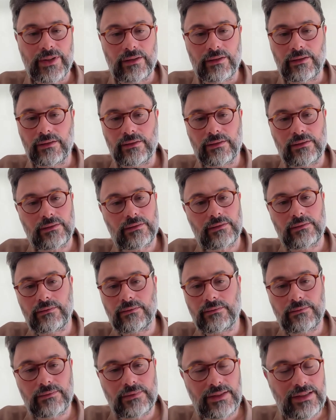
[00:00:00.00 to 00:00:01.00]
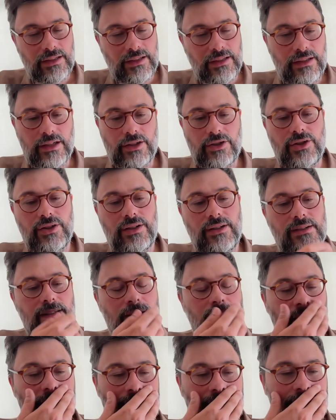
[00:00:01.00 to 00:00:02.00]
The
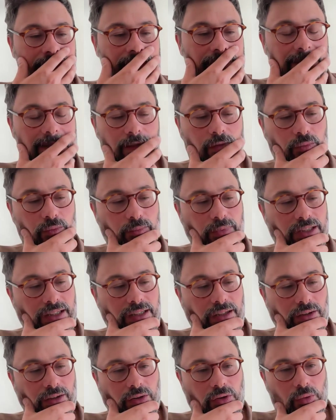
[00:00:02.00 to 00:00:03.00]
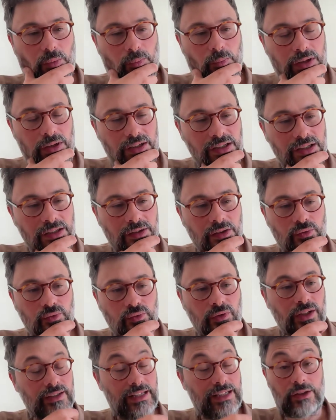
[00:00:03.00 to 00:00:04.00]
energies tends to be completely
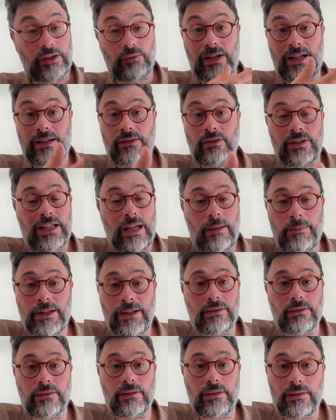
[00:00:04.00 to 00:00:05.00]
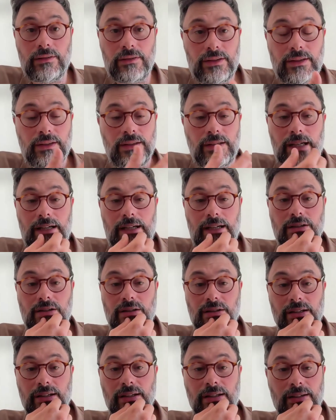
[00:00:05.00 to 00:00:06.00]
intertwined, as well as the capital,
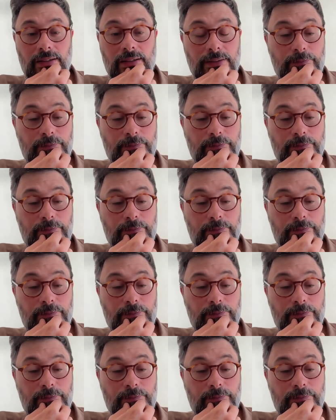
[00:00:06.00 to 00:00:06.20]
actually.